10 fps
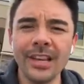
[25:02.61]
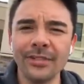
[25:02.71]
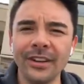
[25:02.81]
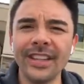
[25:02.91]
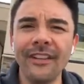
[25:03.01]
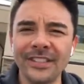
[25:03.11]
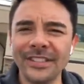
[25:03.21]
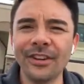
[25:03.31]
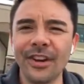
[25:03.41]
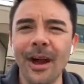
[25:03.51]
So I'd love to
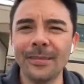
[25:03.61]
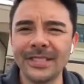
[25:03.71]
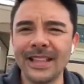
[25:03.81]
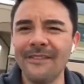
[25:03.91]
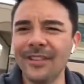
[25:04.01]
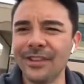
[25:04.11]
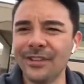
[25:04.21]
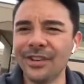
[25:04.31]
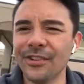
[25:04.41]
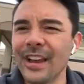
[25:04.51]
see your comments in that video
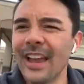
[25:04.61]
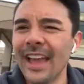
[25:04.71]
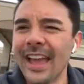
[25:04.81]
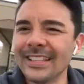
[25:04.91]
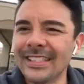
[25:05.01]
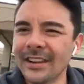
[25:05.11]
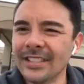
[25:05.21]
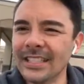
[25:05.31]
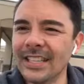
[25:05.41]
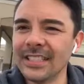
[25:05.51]
too. And Sarah
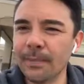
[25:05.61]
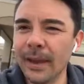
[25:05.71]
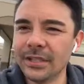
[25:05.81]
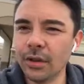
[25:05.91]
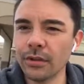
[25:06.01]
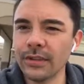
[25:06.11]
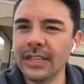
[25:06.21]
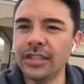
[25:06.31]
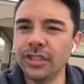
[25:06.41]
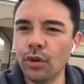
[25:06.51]
says, does a placeholder
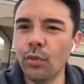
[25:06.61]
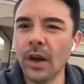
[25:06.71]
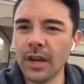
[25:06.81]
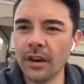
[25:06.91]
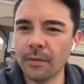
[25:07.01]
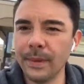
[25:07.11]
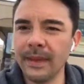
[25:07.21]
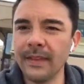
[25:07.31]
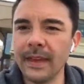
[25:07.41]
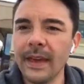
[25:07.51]
need to do 100
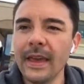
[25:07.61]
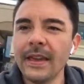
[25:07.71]
PV?